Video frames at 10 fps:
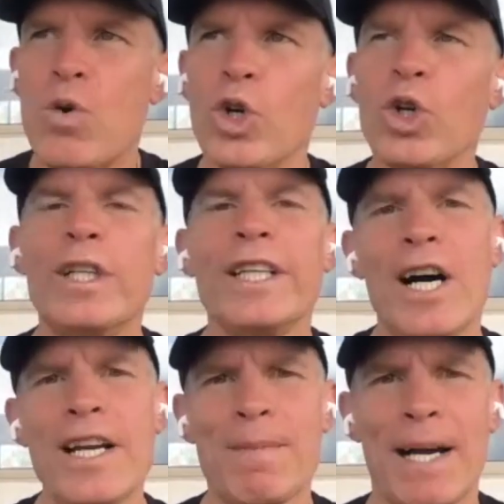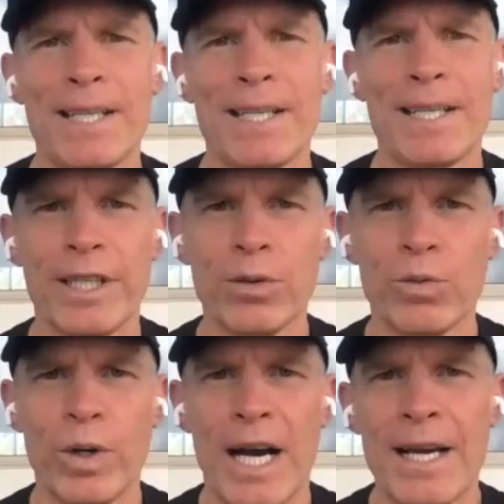early on in my career,
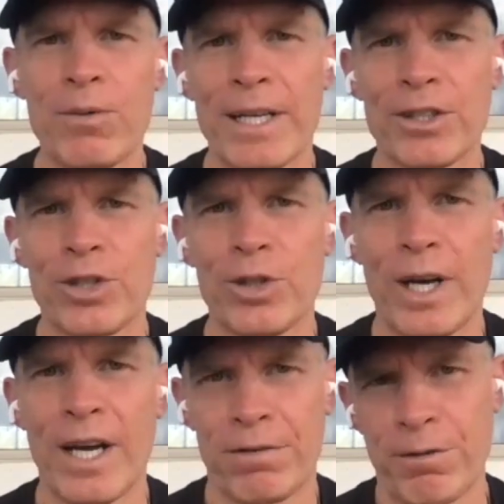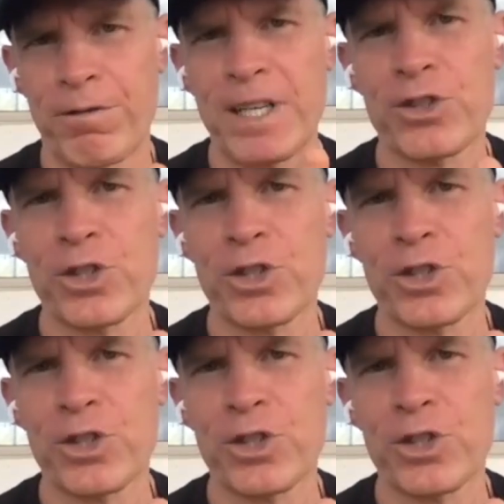when I went to if uh, fits